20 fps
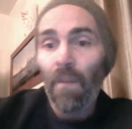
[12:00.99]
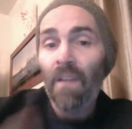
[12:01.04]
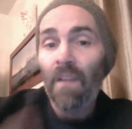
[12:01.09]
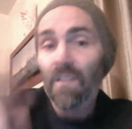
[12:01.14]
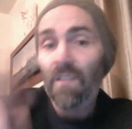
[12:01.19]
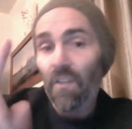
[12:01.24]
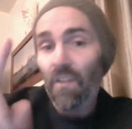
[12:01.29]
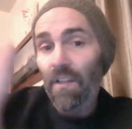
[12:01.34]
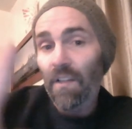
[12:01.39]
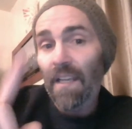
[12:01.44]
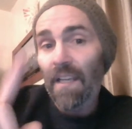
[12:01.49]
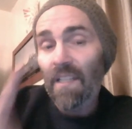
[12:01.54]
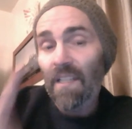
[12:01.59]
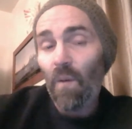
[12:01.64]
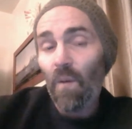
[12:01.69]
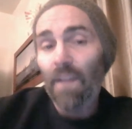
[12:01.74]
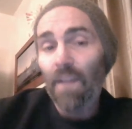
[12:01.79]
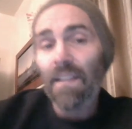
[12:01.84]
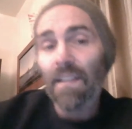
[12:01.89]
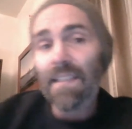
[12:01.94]
So you need to
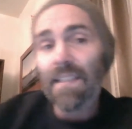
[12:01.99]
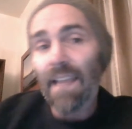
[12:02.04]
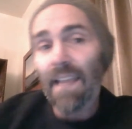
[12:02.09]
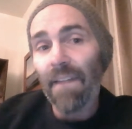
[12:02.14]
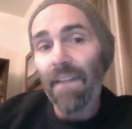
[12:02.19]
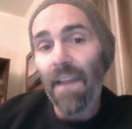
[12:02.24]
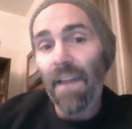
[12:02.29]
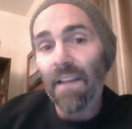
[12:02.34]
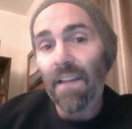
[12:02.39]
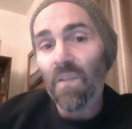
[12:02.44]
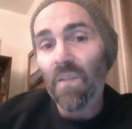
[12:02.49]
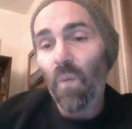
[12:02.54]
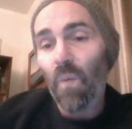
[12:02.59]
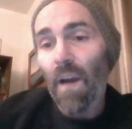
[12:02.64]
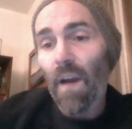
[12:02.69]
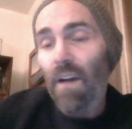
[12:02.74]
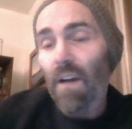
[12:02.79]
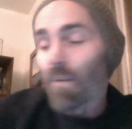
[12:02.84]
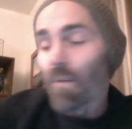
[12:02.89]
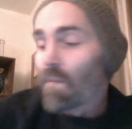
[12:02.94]
understand that as
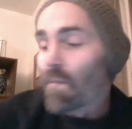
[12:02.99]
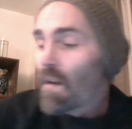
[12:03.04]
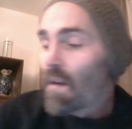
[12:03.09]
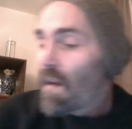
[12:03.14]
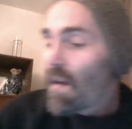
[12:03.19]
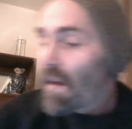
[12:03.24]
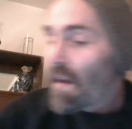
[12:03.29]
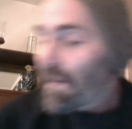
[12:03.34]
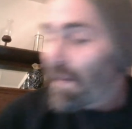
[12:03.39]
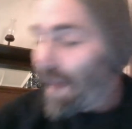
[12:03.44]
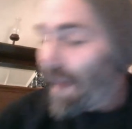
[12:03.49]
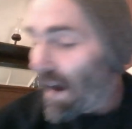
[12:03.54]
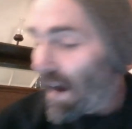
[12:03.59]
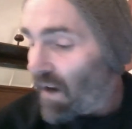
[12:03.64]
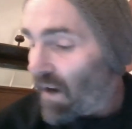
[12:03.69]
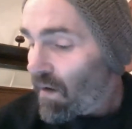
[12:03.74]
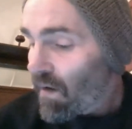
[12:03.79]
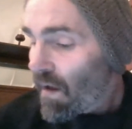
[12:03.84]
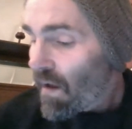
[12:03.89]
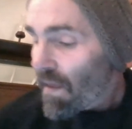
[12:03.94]
well.
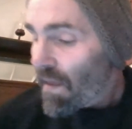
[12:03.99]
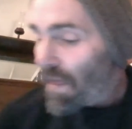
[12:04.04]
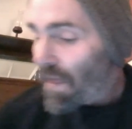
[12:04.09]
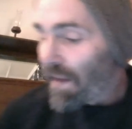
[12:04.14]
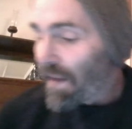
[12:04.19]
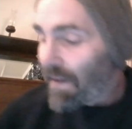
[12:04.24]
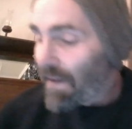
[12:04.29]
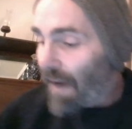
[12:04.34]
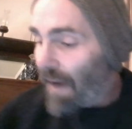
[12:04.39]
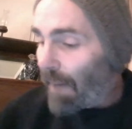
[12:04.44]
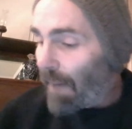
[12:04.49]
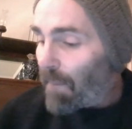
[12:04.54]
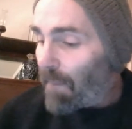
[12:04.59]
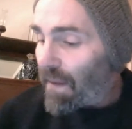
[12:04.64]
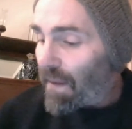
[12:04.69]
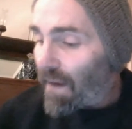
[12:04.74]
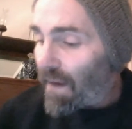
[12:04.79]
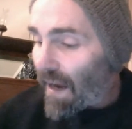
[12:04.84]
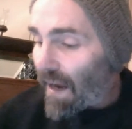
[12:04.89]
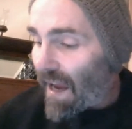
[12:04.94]
Now, the number
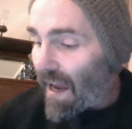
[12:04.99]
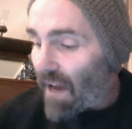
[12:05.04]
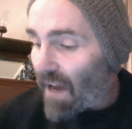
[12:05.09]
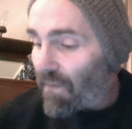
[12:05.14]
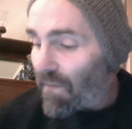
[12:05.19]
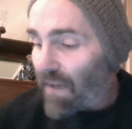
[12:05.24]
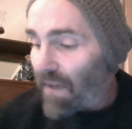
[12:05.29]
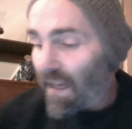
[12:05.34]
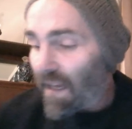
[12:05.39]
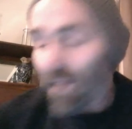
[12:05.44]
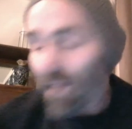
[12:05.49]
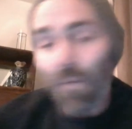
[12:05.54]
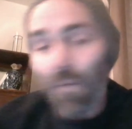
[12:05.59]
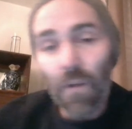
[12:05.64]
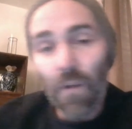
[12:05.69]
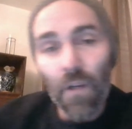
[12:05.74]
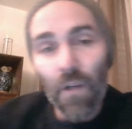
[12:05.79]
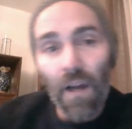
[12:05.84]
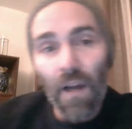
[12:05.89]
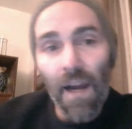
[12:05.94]
that I have here for
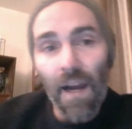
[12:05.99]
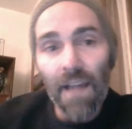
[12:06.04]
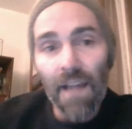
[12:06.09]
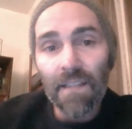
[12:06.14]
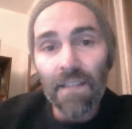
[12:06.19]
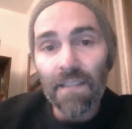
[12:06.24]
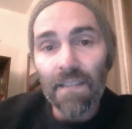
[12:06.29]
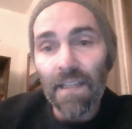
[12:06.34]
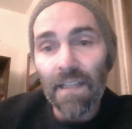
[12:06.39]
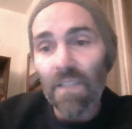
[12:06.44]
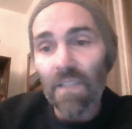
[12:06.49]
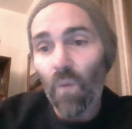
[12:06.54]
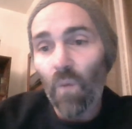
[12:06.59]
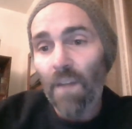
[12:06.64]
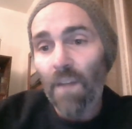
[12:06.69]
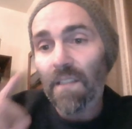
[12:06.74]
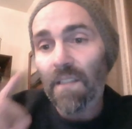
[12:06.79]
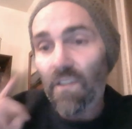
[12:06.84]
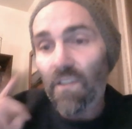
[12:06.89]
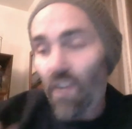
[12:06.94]
you guys, and it's
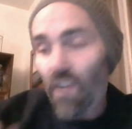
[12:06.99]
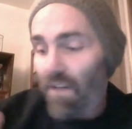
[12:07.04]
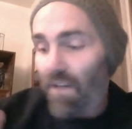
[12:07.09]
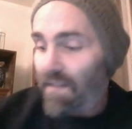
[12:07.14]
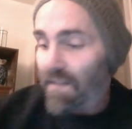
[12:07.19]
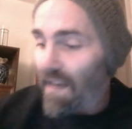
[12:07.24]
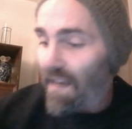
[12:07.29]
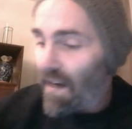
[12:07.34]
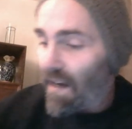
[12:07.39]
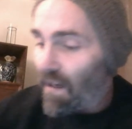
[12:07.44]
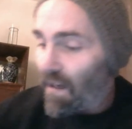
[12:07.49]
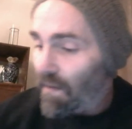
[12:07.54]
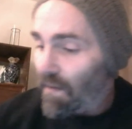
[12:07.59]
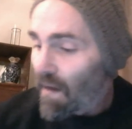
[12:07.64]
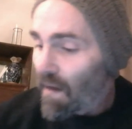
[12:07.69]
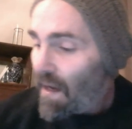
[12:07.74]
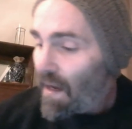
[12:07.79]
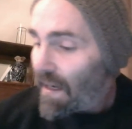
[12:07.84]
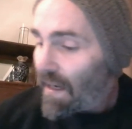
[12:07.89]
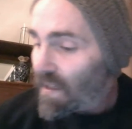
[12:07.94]
one to jot down,
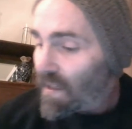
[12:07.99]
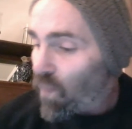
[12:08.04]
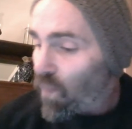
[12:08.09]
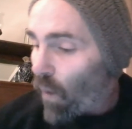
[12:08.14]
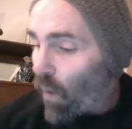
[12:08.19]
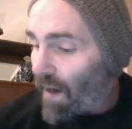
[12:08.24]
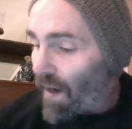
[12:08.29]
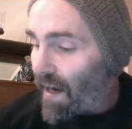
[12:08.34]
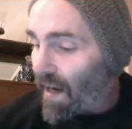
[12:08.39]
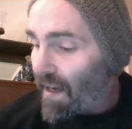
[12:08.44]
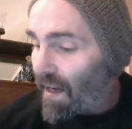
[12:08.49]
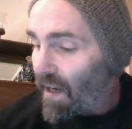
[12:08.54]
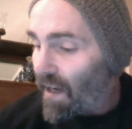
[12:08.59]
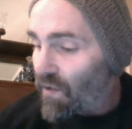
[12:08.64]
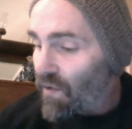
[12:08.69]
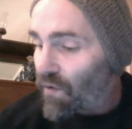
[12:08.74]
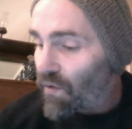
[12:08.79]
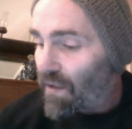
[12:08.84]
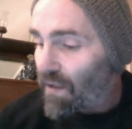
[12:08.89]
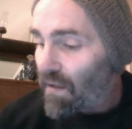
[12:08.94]
is
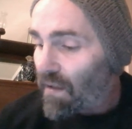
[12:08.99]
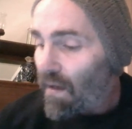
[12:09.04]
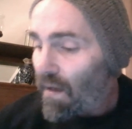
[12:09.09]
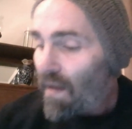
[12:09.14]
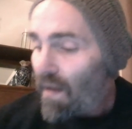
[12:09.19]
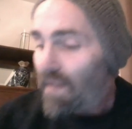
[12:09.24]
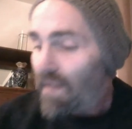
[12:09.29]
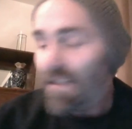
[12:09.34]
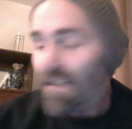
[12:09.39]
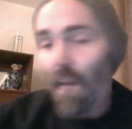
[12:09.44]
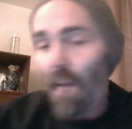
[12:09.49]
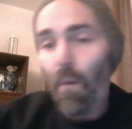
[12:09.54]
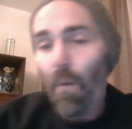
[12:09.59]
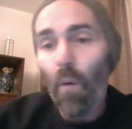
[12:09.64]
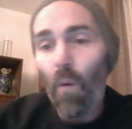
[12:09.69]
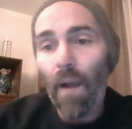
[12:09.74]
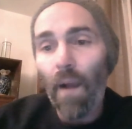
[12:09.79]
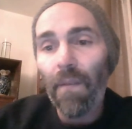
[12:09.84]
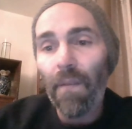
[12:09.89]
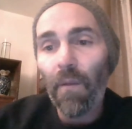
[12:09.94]

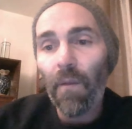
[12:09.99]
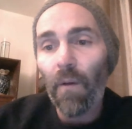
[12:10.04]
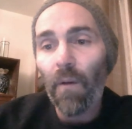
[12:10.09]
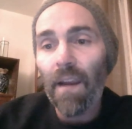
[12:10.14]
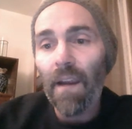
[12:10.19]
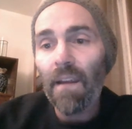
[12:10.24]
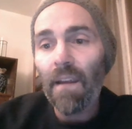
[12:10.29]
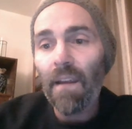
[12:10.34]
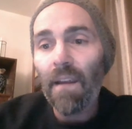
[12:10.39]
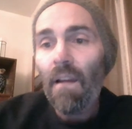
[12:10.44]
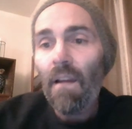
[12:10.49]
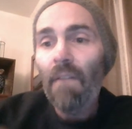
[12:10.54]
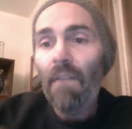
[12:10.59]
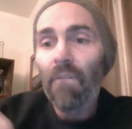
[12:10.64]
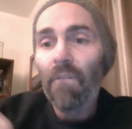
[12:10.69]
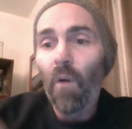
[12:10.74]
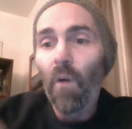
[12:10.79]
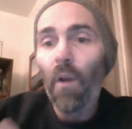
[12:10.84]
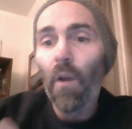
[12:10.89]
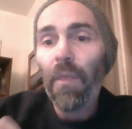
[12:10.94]

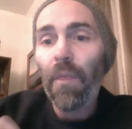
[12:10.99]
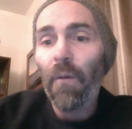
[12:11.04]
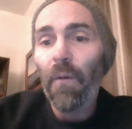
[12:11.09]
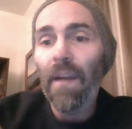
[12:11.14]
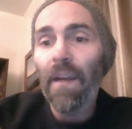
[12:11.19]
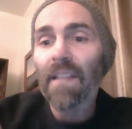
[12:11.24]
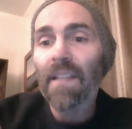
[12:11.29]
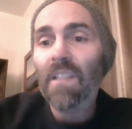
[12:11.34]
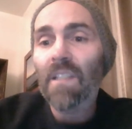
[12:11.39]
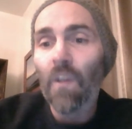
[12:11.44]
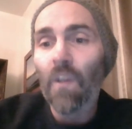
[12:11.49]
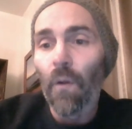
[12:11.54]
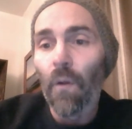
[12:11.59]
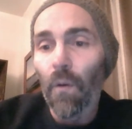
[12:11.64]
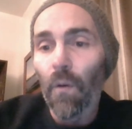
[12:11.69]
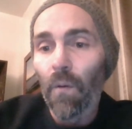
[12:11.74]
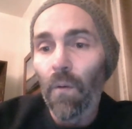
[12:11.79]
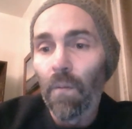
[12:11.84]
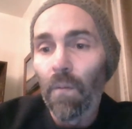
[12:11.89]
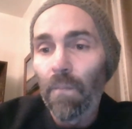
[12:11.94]

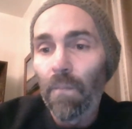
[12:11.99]
1-800-113-432.